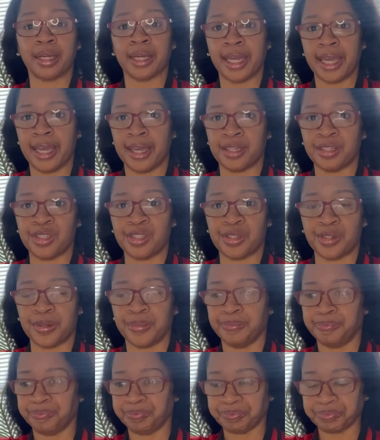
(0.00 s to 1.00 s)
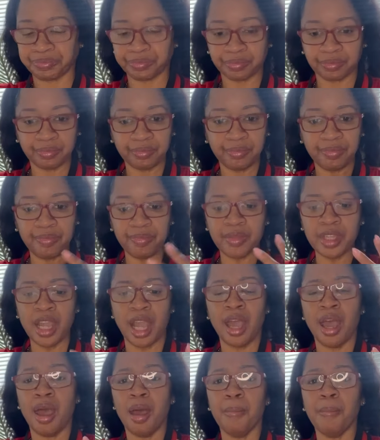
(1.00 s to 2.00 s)
cancer.
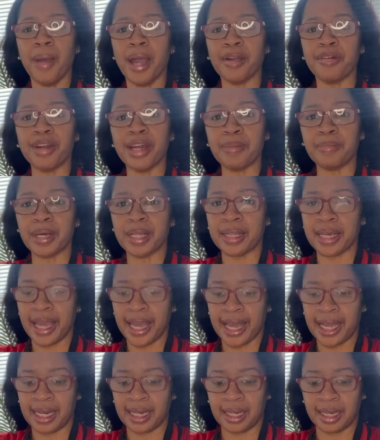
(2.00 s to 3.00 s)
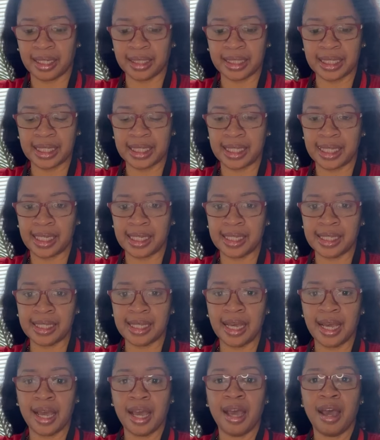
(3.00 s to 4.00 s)
My grandmother had lung disease.
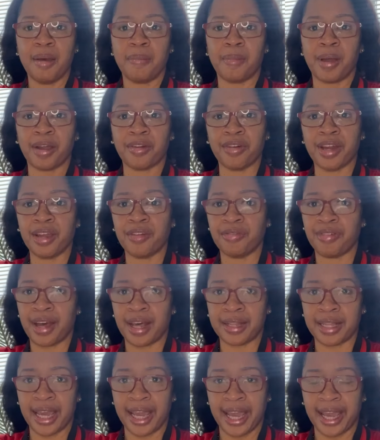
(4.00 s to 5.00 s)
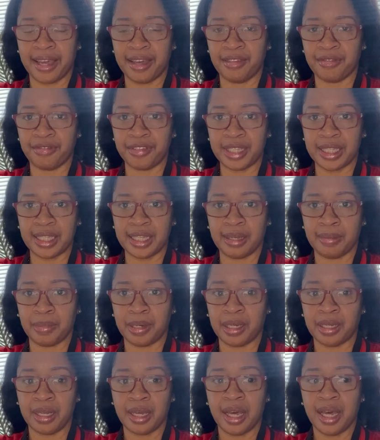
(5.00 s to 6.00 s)
My grandfather had emphysema.
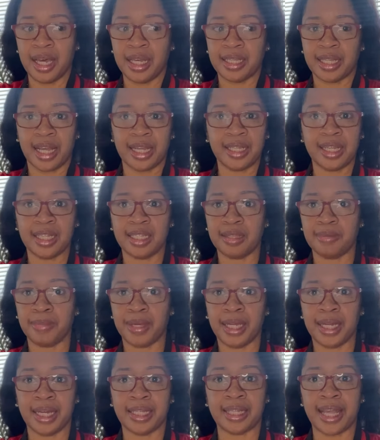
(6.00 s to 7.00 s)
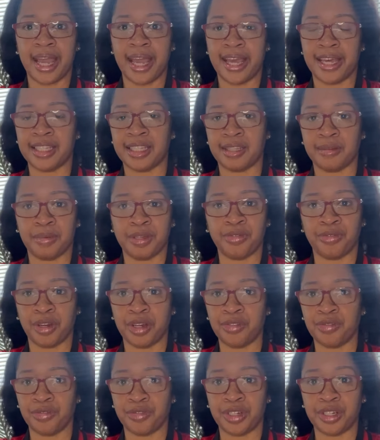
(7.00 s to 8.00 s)
That doesn't mean that has to be
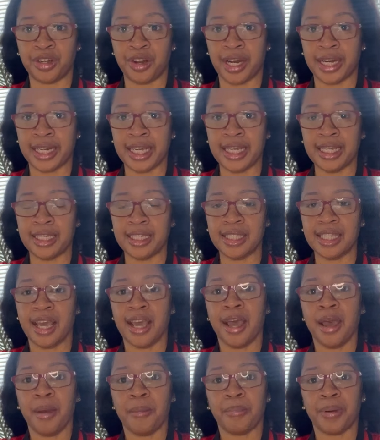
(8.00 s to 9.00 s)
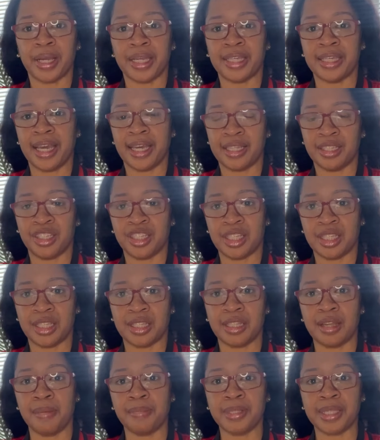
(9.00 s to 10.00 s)
written for Darnese. But yet just
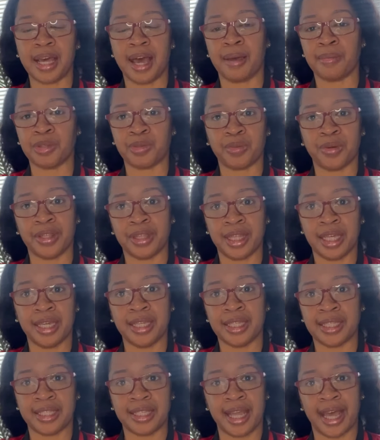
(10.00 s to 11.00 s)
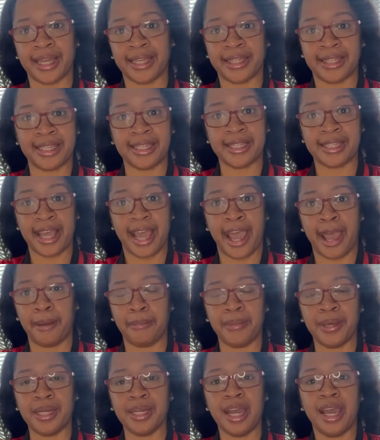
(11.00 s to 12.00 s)
sometimes when things like this
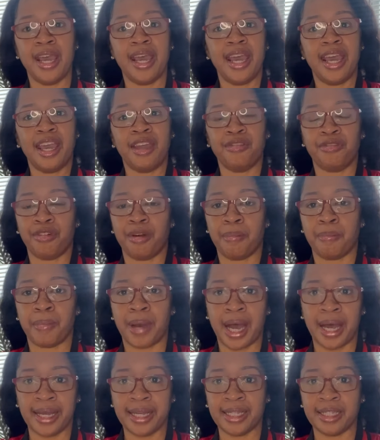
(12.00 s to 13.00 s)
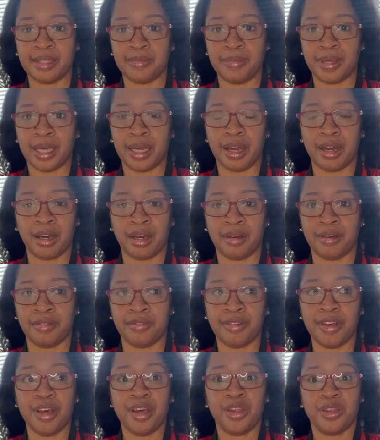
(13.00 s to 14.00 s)
happen, it reminds me of
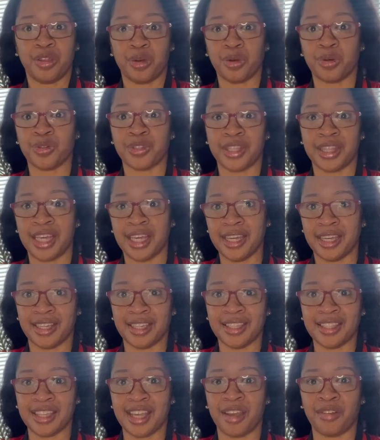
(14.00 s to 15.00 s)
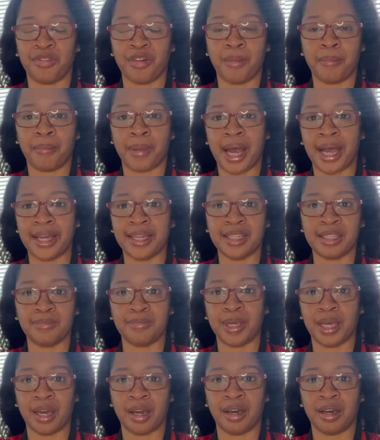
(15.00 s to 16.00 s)
those things. It reminds
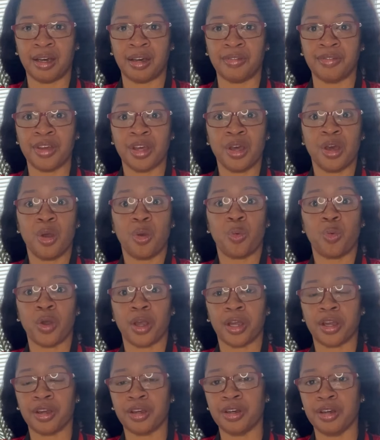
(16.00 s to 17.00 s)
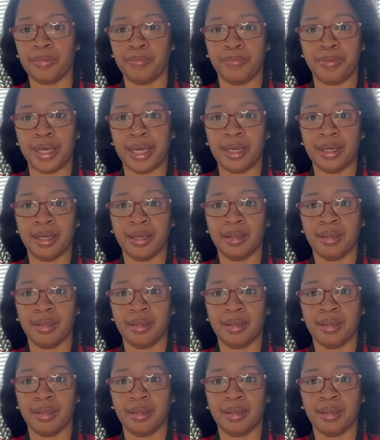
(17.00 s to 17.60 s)
me of what could be.